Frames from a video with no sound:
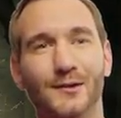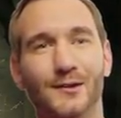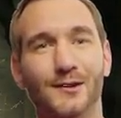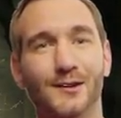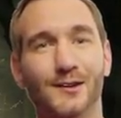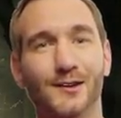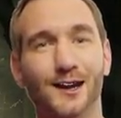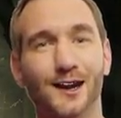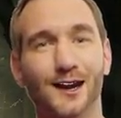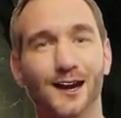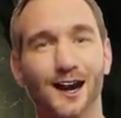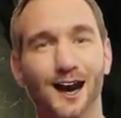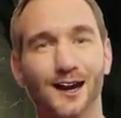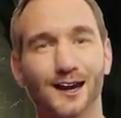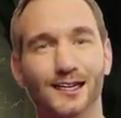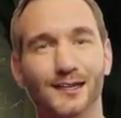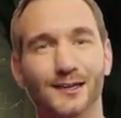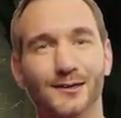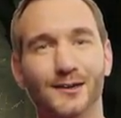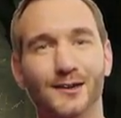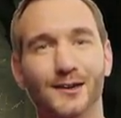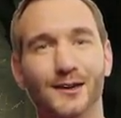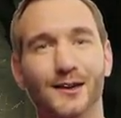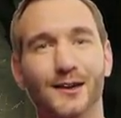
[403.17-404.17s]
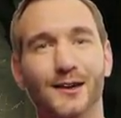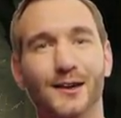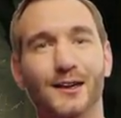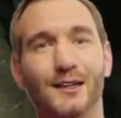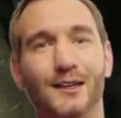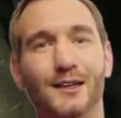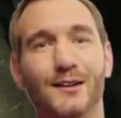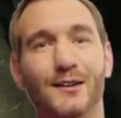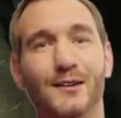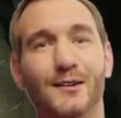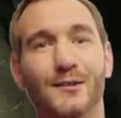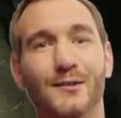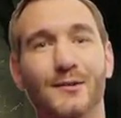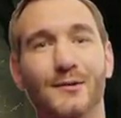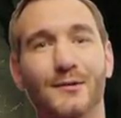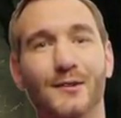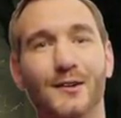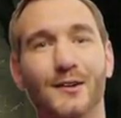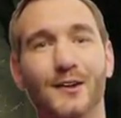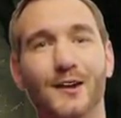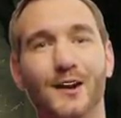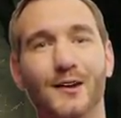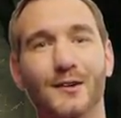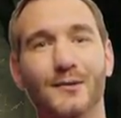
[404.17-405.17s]
Aaron also and his
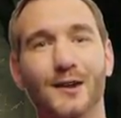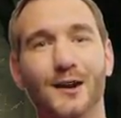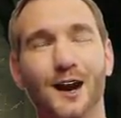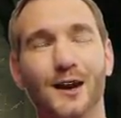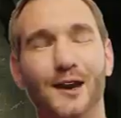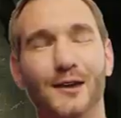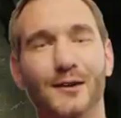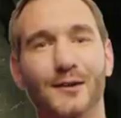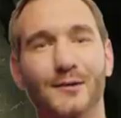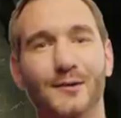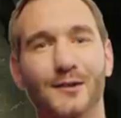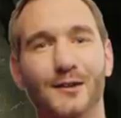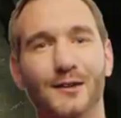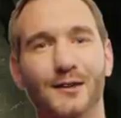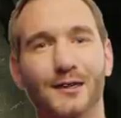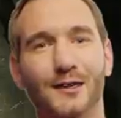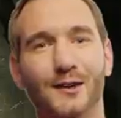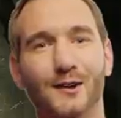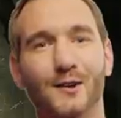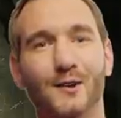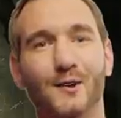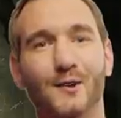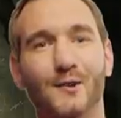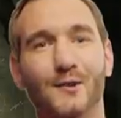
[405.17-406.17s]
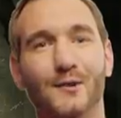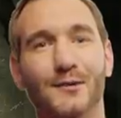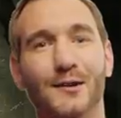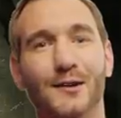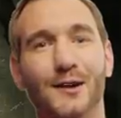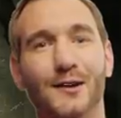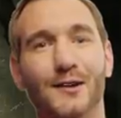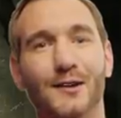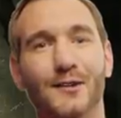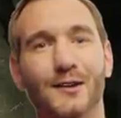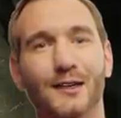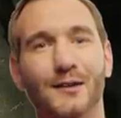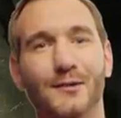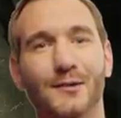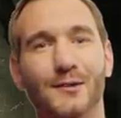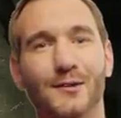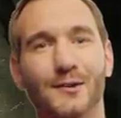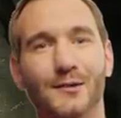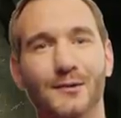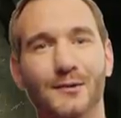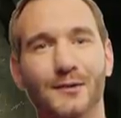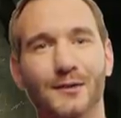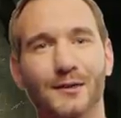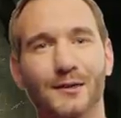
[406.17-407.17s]
sons I will consecrate to serve me as
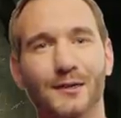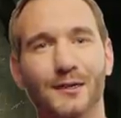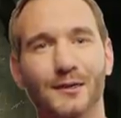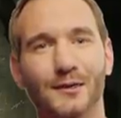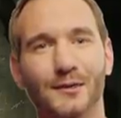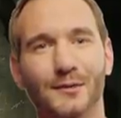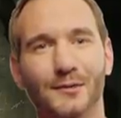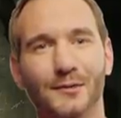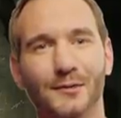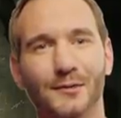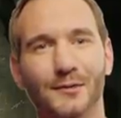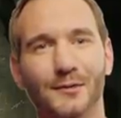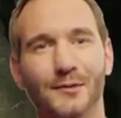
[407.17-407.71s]
priests.